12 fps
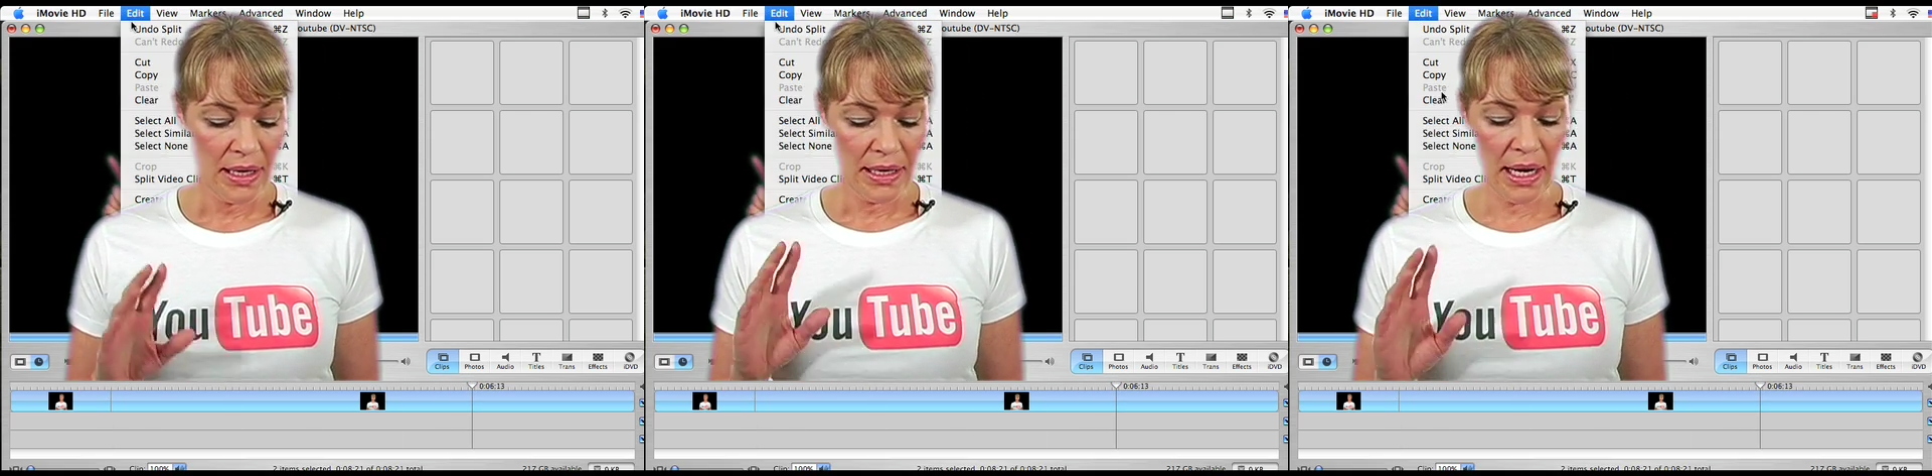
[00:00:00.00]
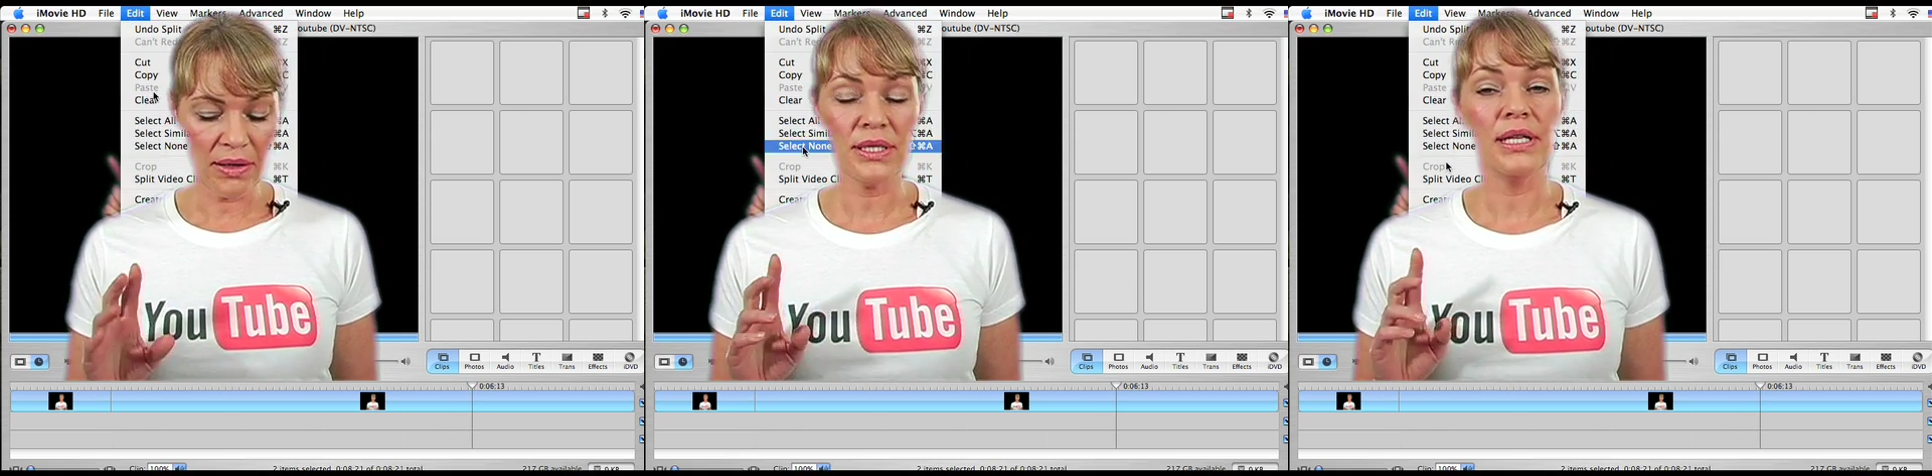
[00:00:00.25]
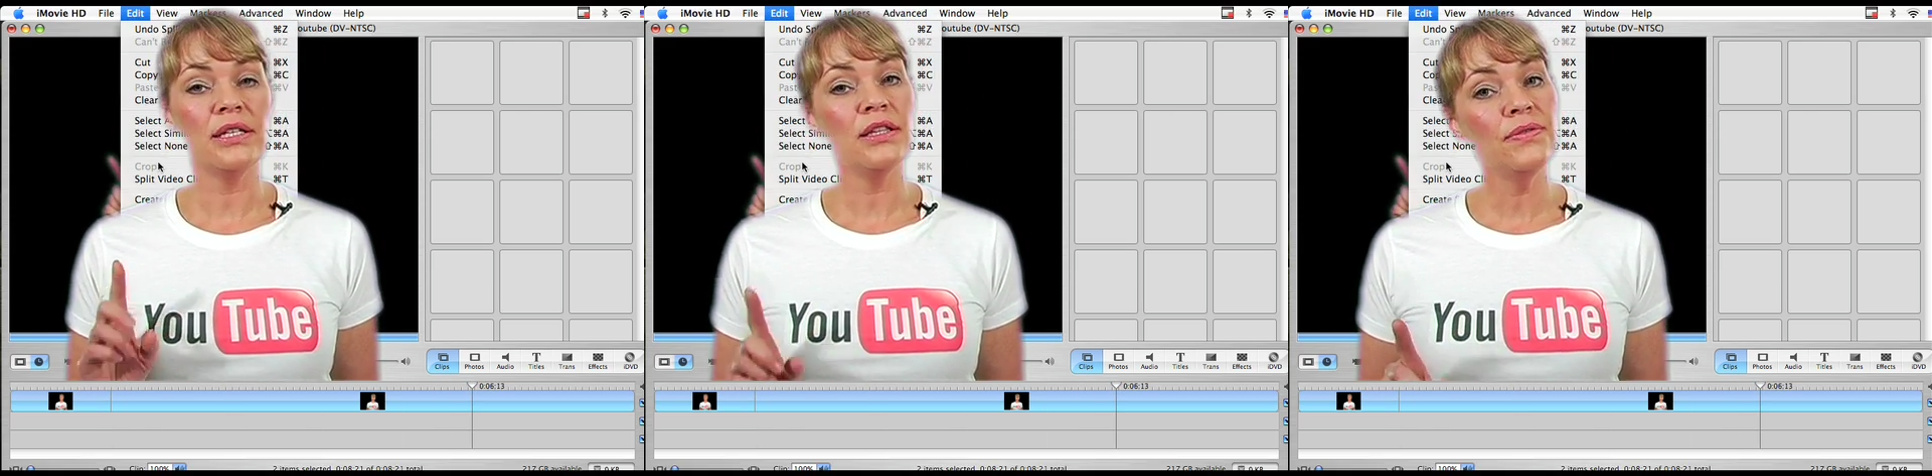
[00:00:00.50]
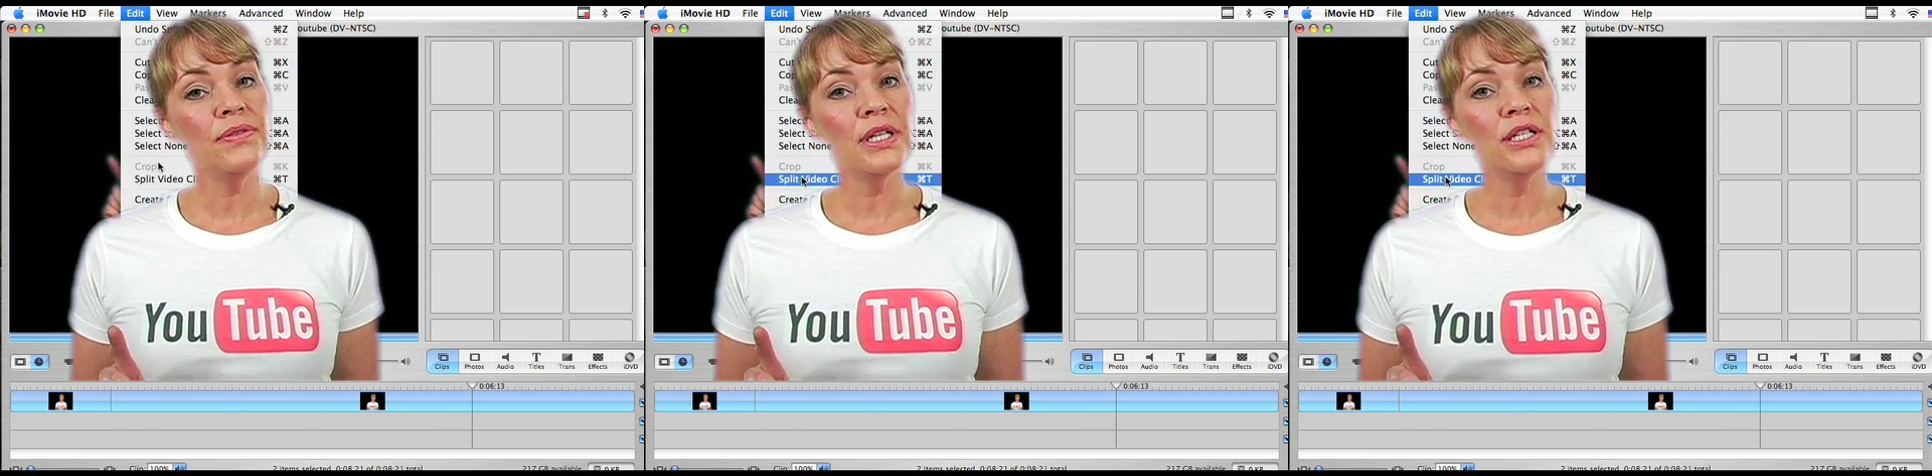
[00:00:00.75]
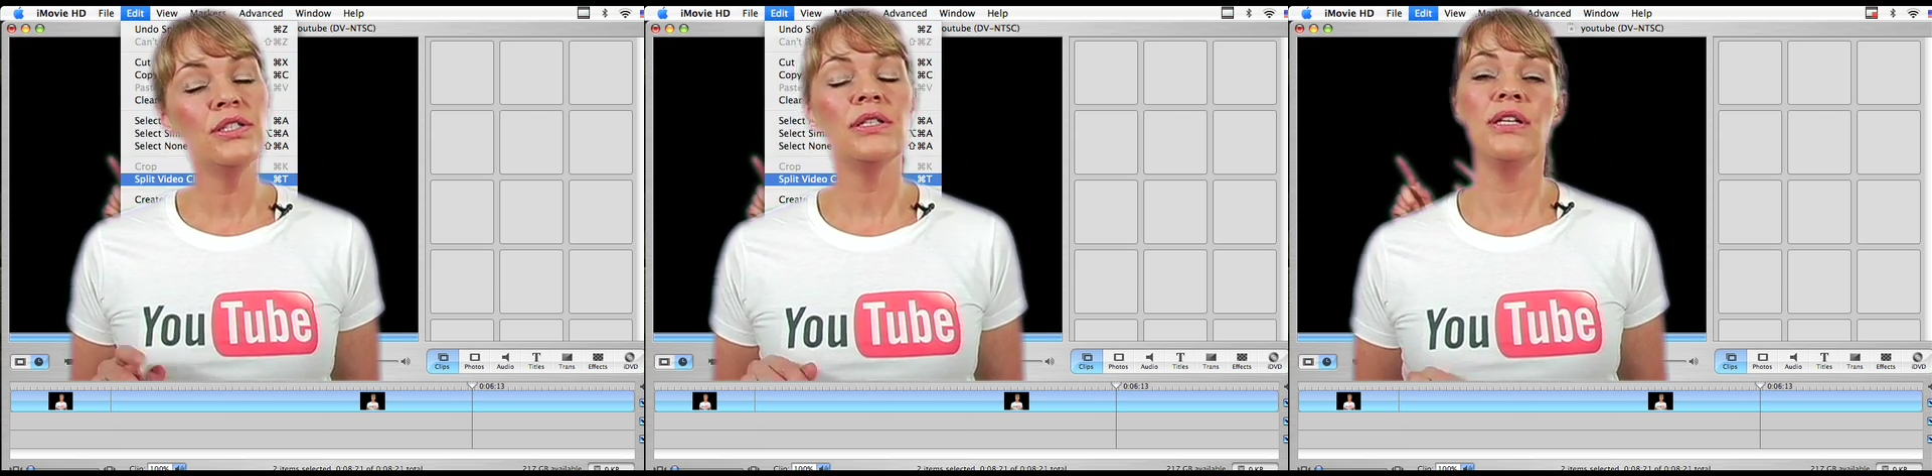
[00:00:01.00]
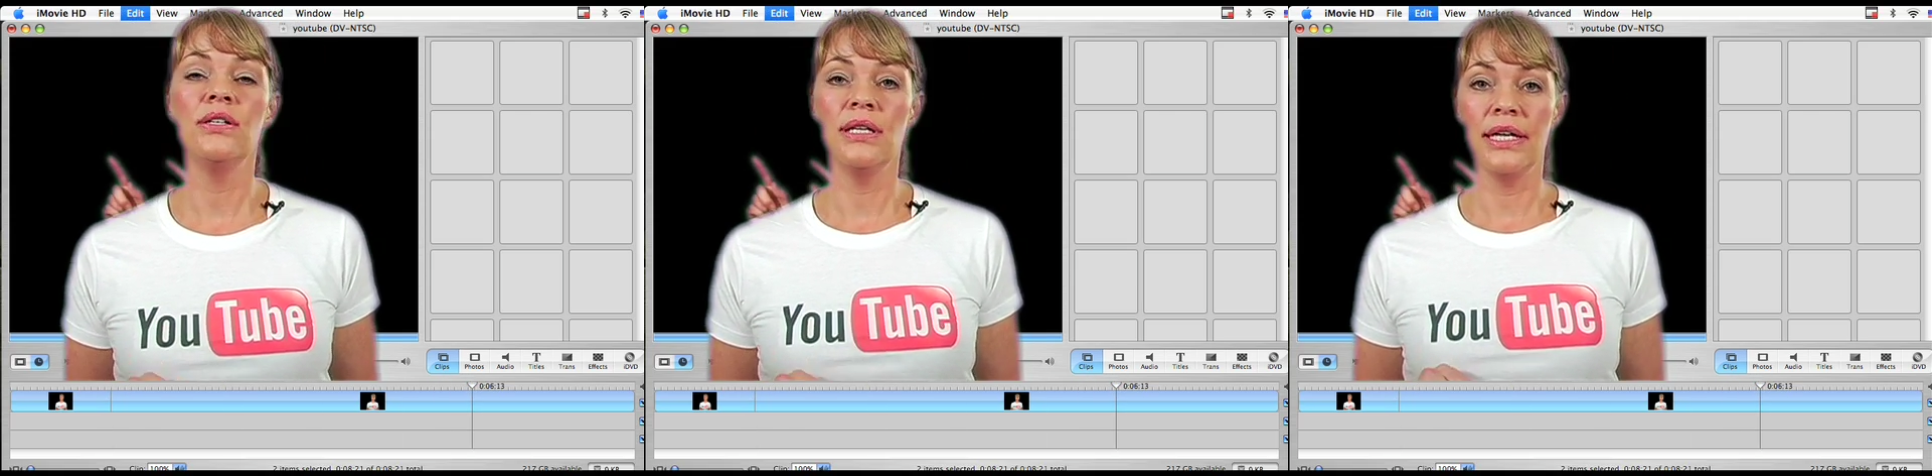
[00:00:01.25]
Now select the footage
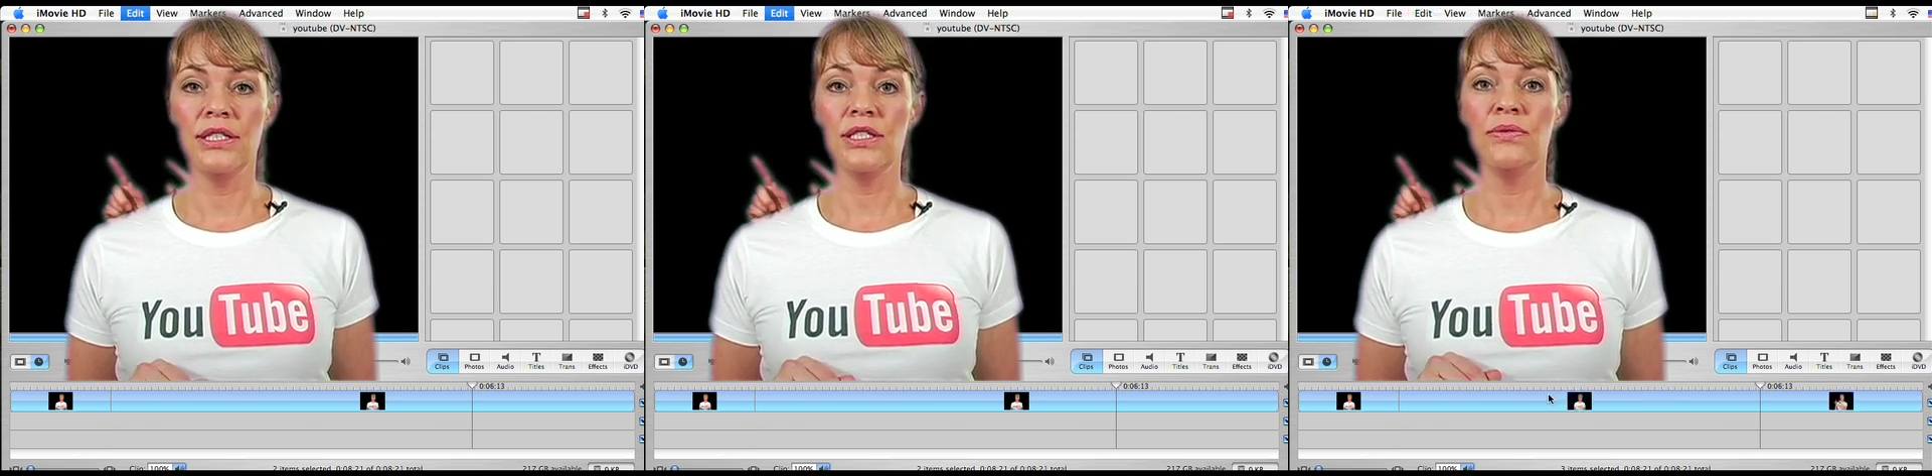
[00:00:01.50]
that you'd like